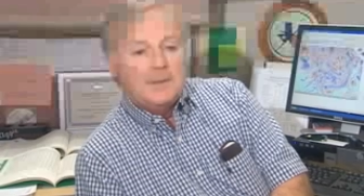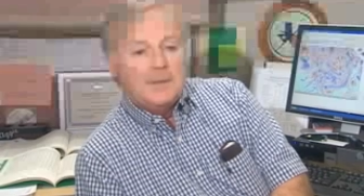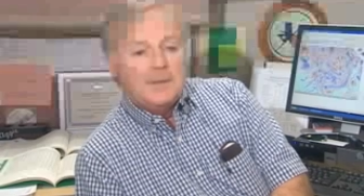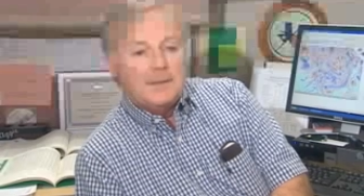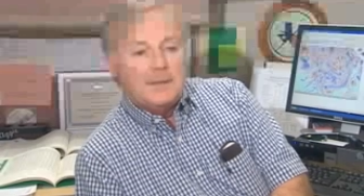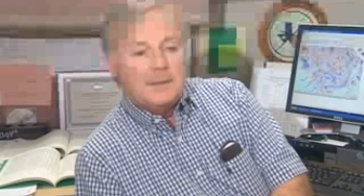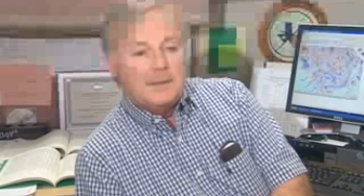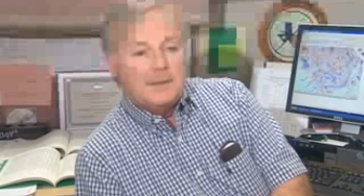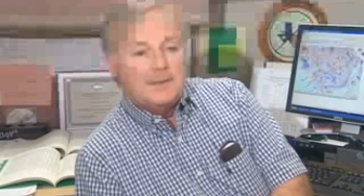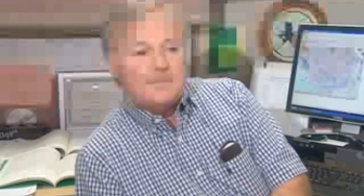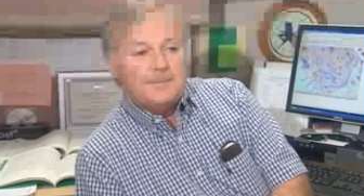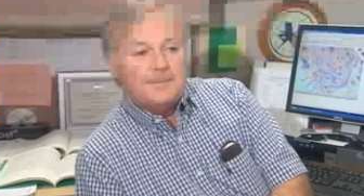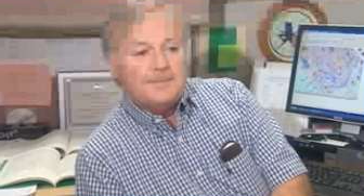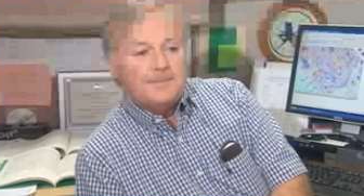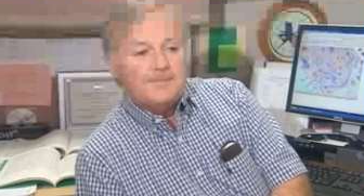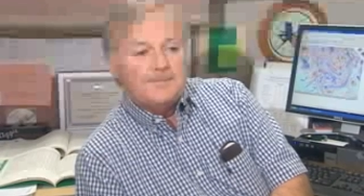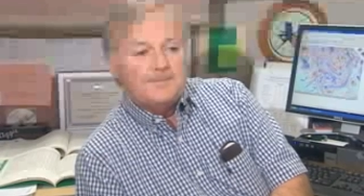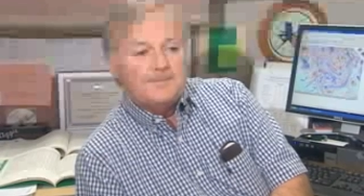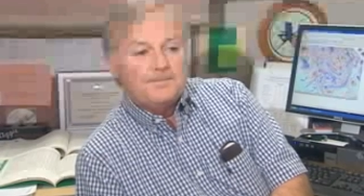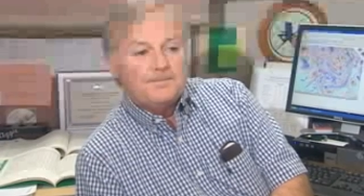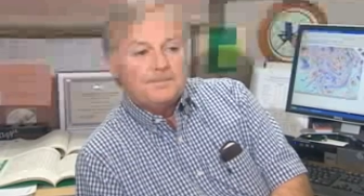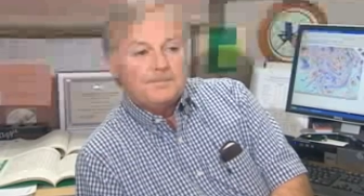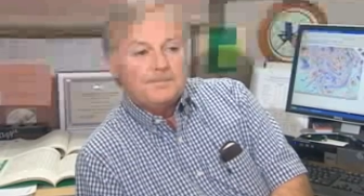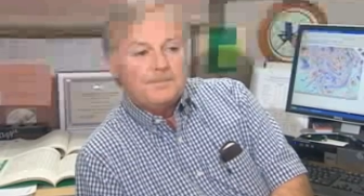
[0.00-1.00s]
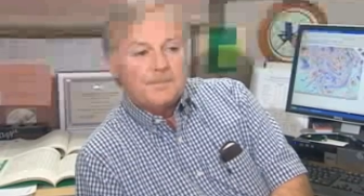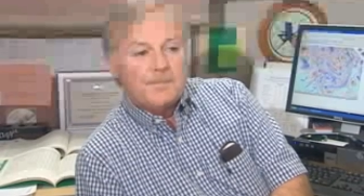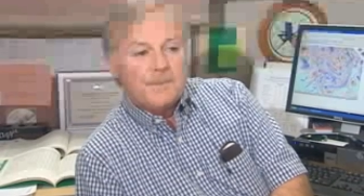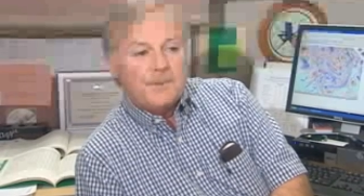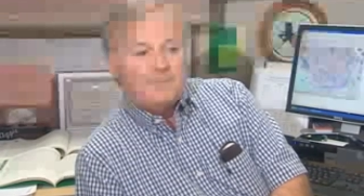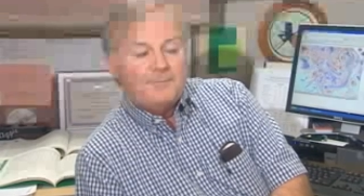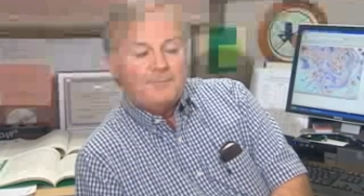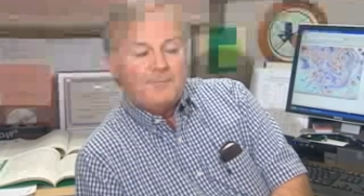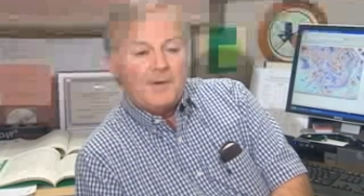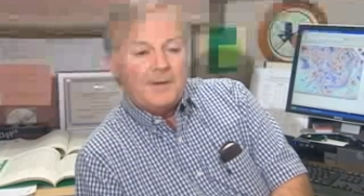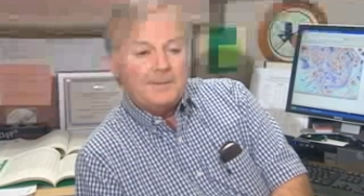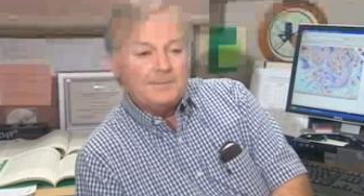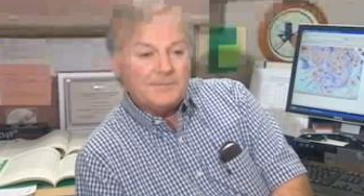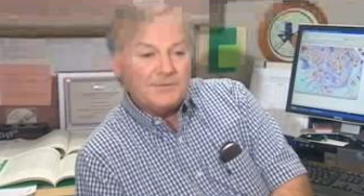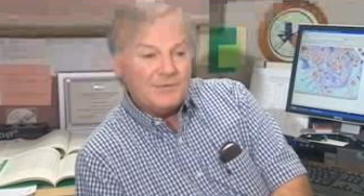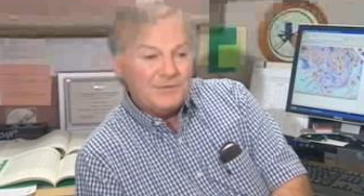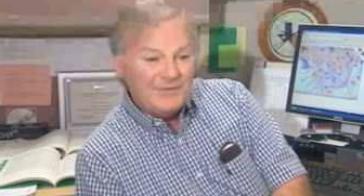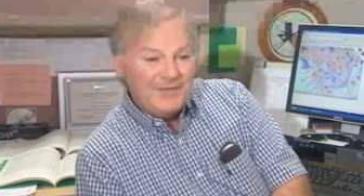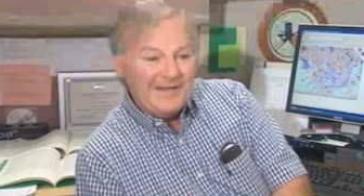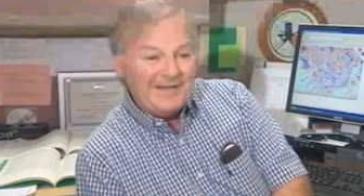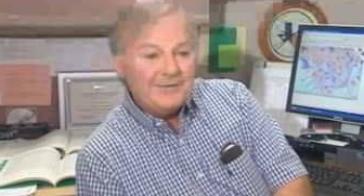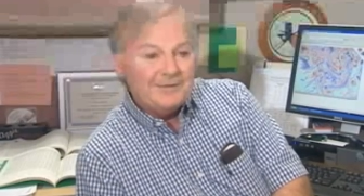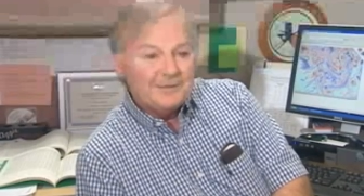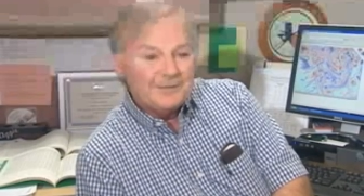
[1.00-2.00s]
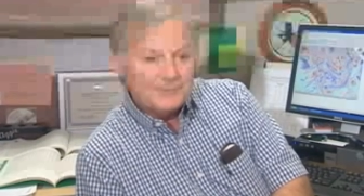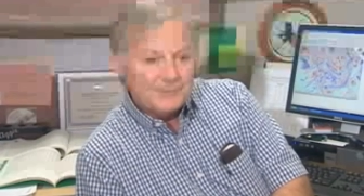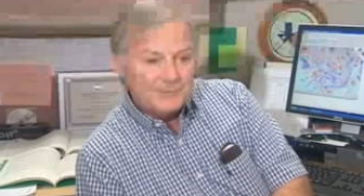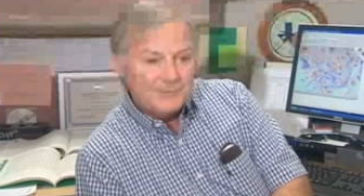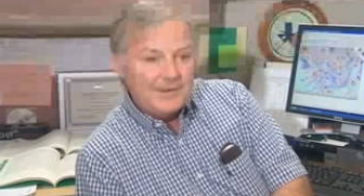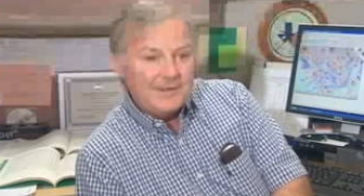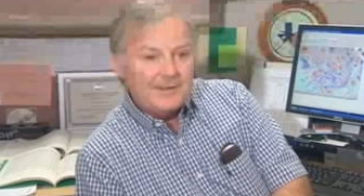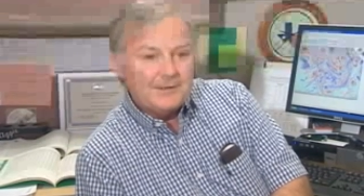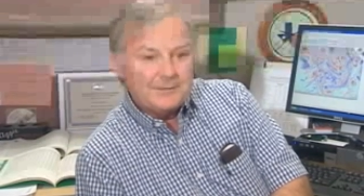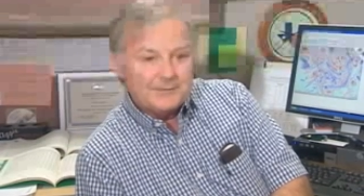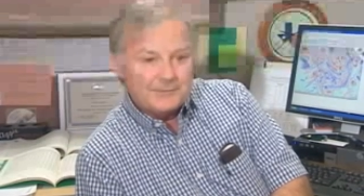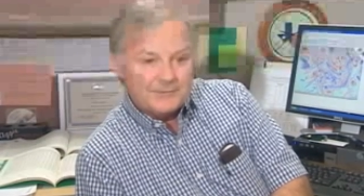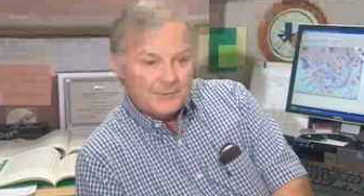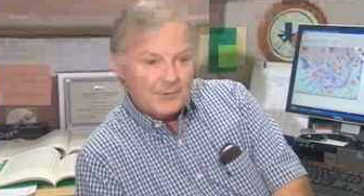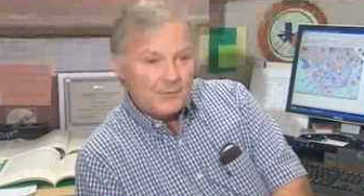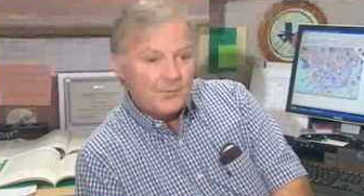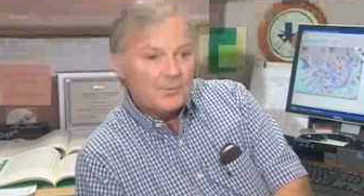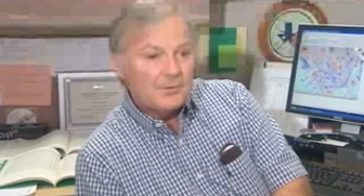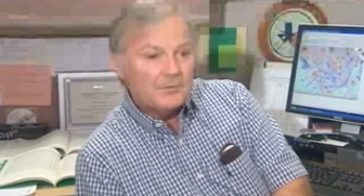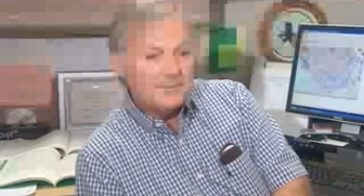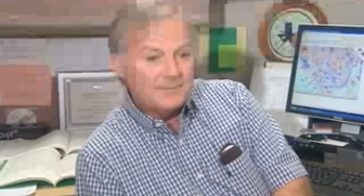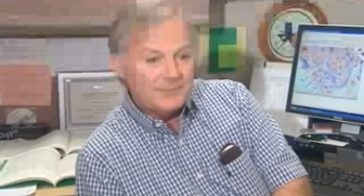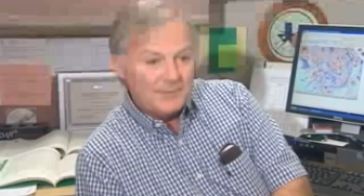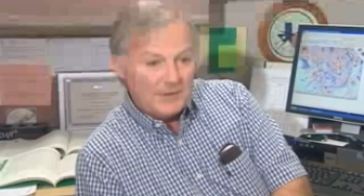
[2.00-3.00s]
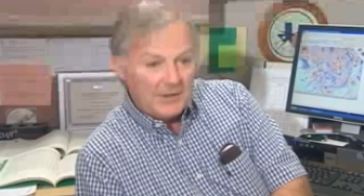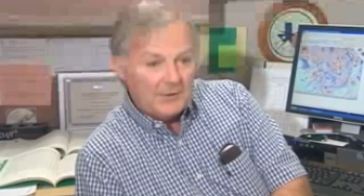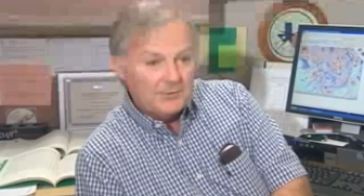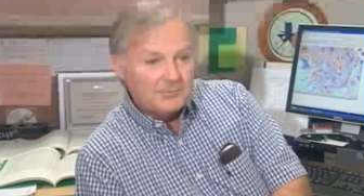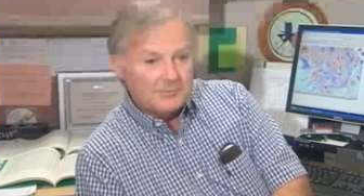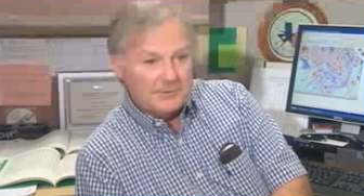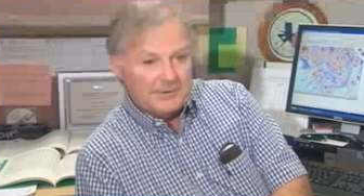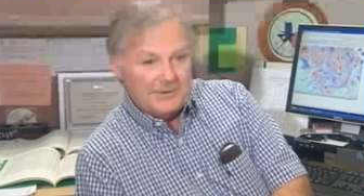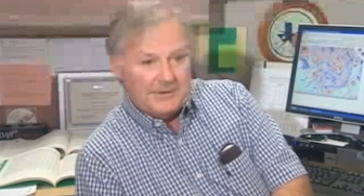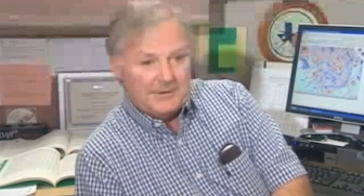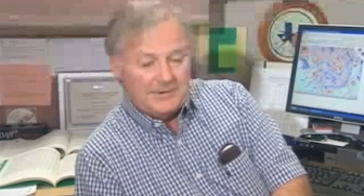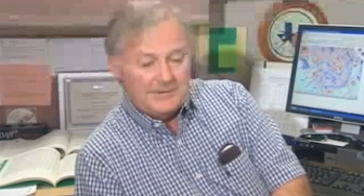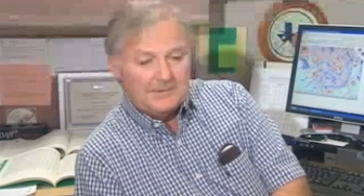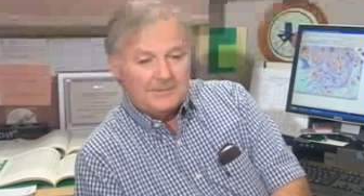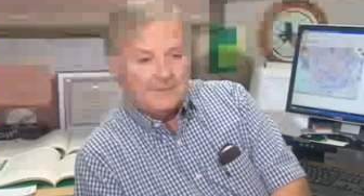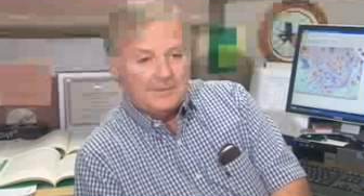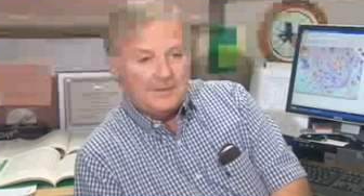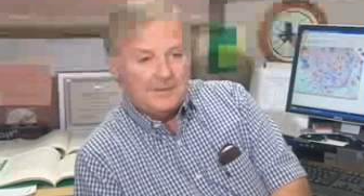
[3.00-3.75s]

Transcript: uh, from single cell storms only.